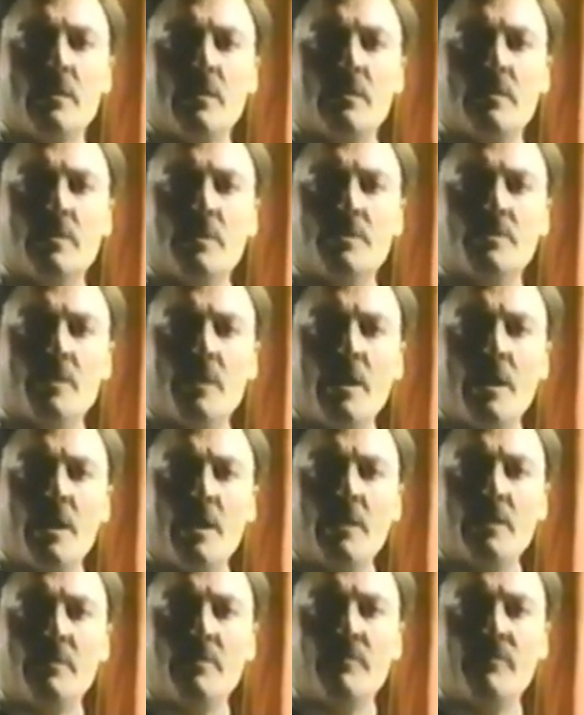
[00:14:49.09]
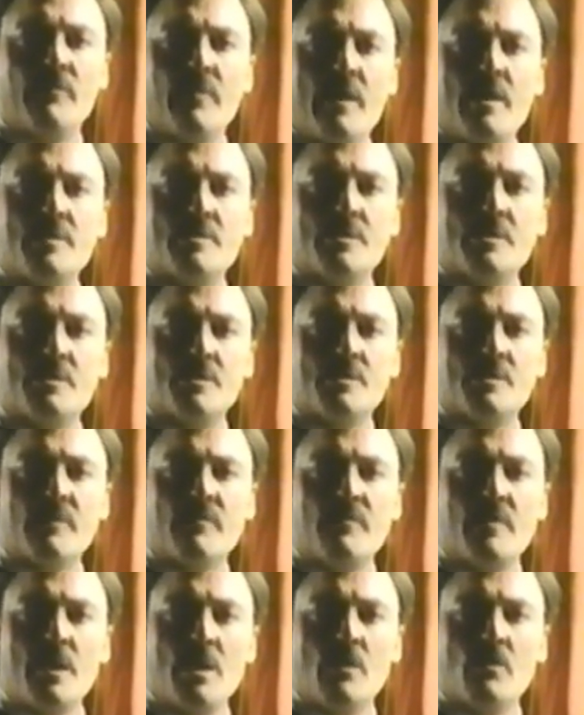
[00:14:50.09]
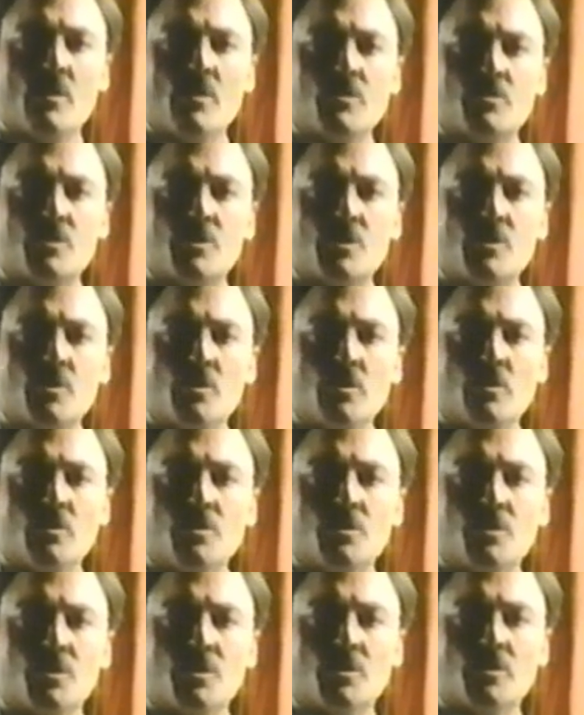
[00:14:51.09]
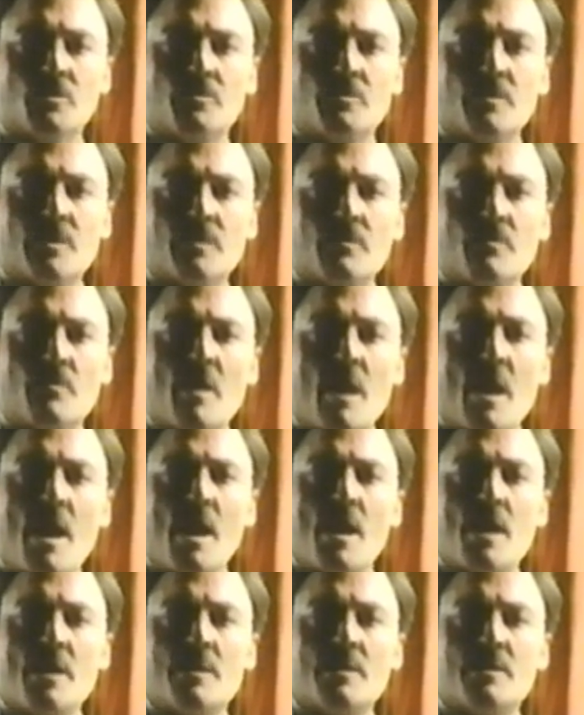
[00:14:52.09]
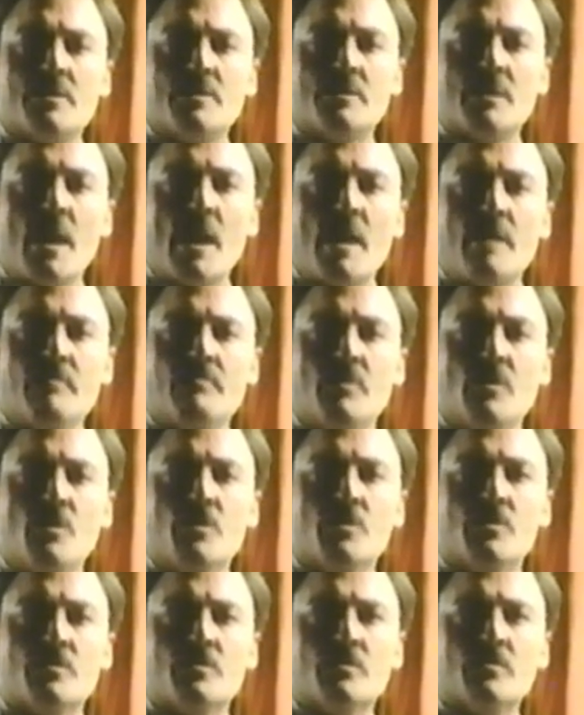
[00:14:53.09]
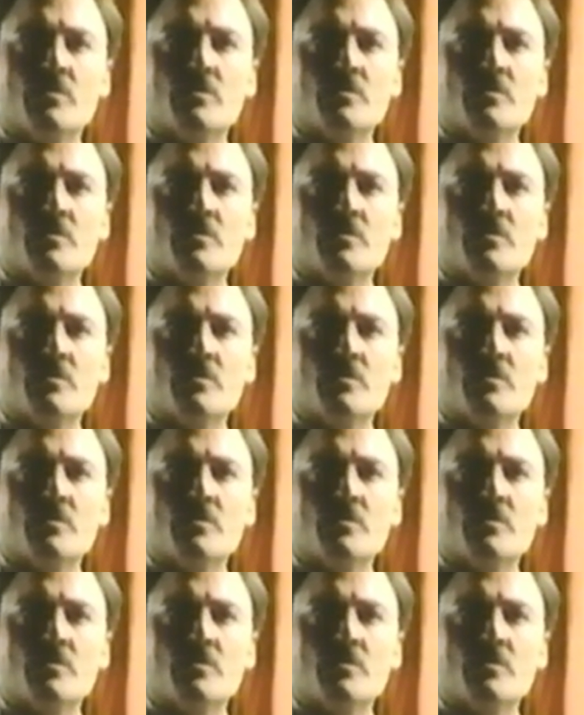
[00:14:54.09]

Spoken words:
the drained faces of Negro school children rise like balloons.